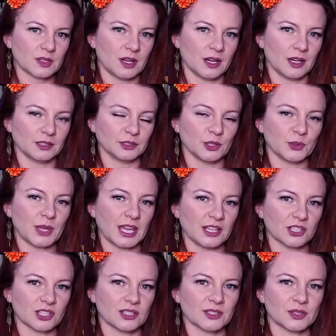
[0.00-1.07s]

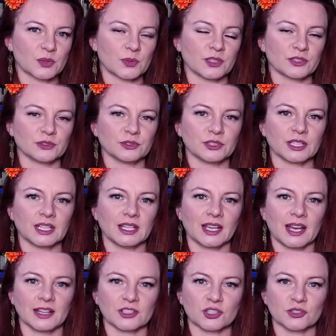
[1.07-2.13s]
locations when you're looking
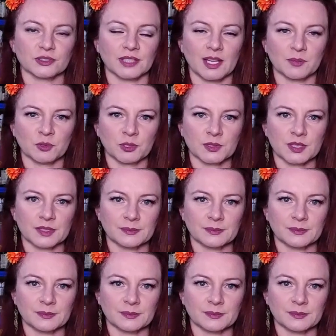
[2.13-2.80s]
at your labels.